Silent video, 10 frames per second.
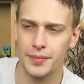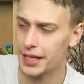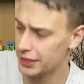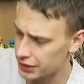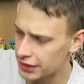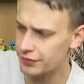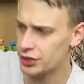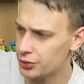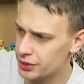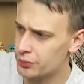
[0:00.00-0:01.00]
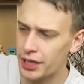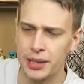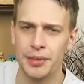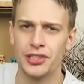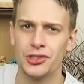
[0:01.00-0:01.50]
it gives you the
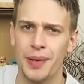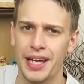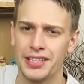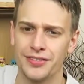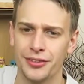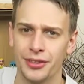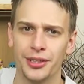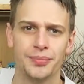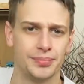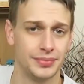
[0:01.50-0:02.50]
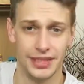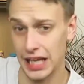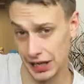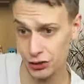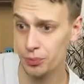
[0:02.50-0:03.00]
recommended specs for
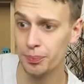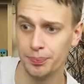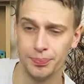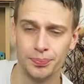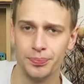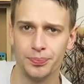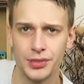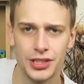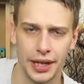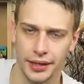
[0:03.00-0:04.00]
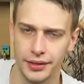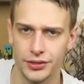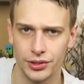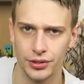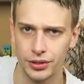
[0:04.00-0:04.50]
each setting.
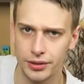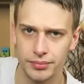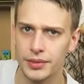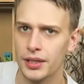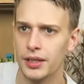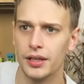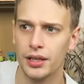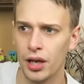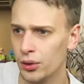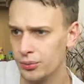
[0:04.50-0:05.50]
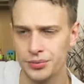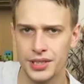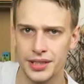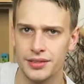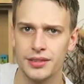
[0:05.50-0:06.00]
So you got low
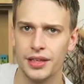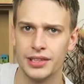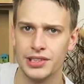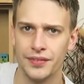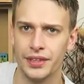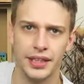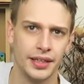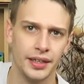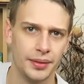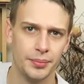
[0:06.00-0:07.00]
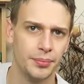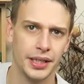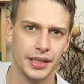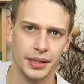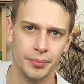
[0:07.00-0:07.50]
to 970,
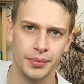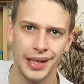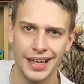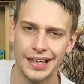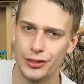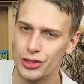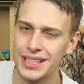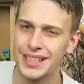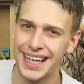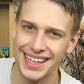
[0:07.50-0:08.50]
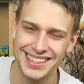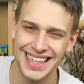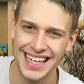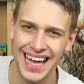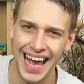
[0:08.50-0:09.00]
medium, GTX
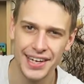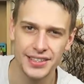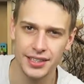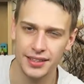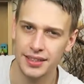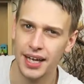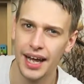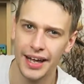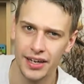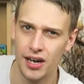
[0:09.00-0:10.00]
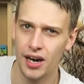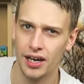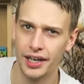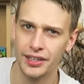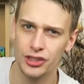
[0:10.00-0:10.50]
1080, and
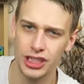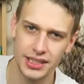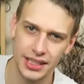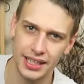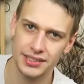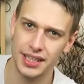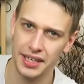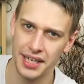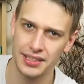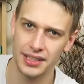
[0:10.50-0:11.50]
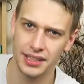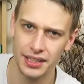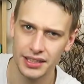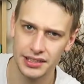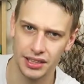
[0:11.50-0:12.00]
high, GTX
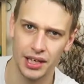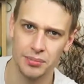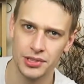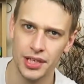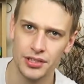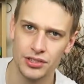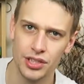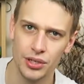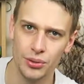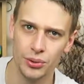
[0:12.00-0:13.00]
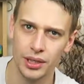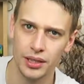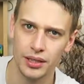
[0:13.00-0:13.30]
1080 times 2.